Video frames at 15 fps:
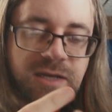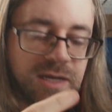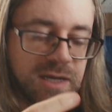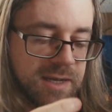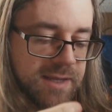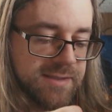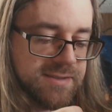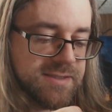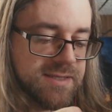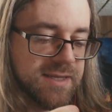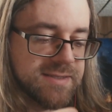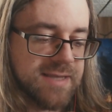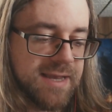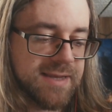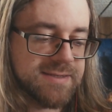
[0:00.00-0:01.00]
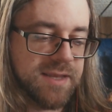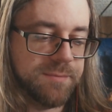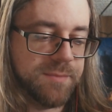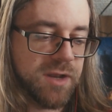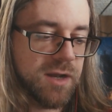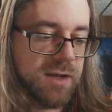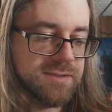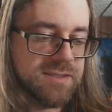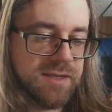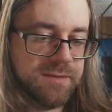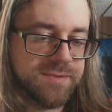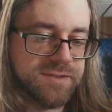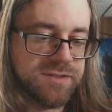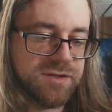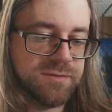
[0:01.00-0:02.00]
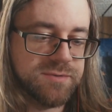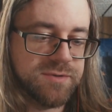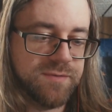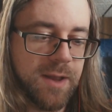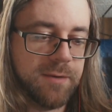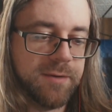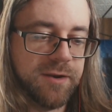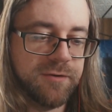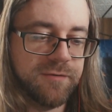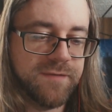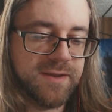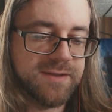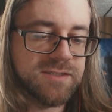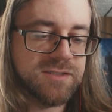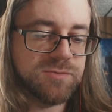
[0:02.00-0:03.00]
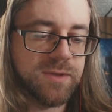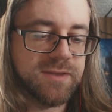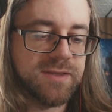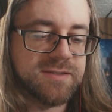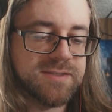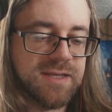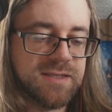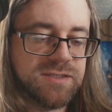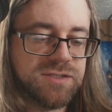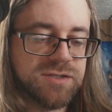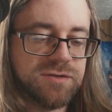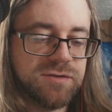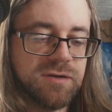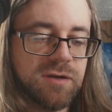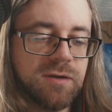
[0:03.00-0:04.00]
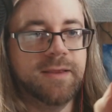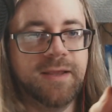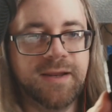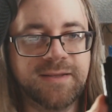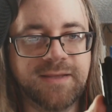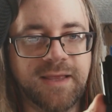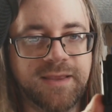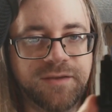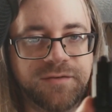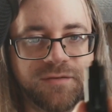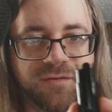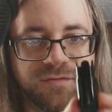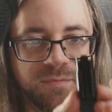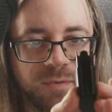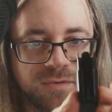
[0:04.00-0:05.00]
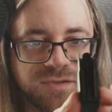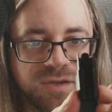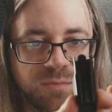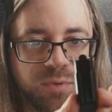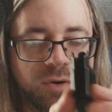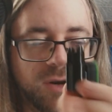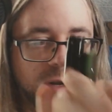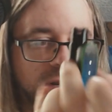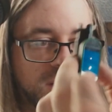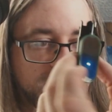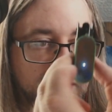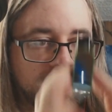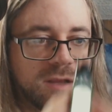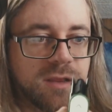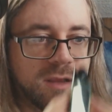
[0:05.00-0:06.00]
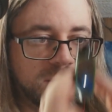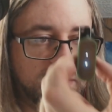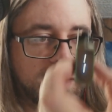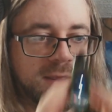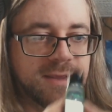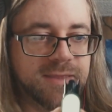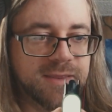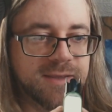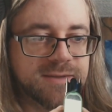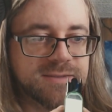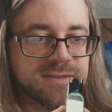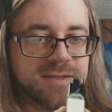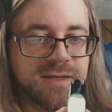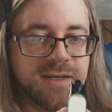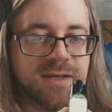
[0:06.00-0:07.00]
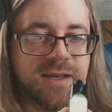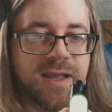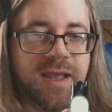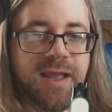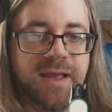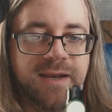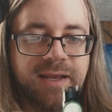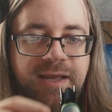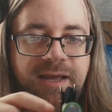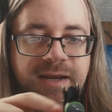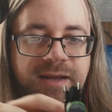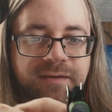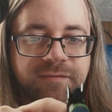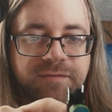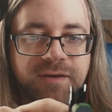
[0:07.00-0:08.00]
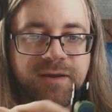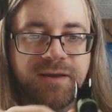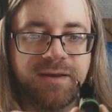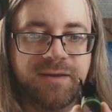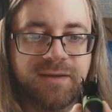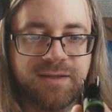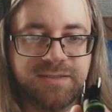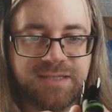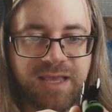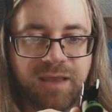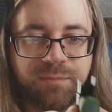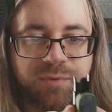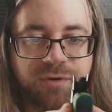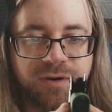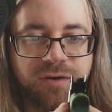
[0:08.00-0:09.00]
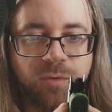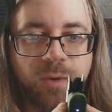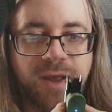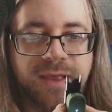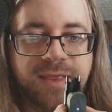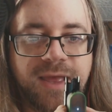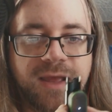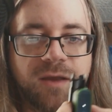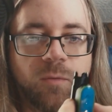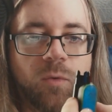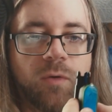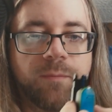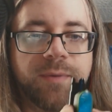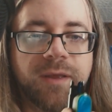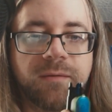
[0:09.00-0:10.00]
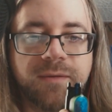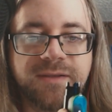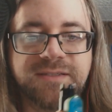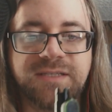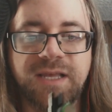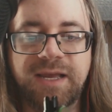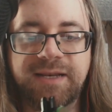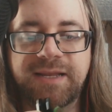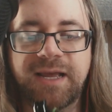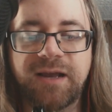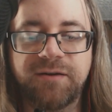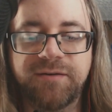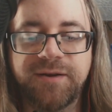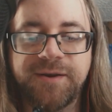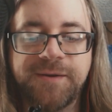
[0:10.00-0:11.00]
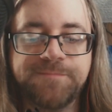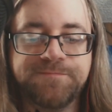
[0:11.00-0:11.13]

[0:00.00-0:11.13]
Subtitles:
It's the exact same concept in terms of how it interfaces with the sensor. And then I think you're supposed to put it on the club like this, and it kind of is tapered in a way that it won't be able to slide down.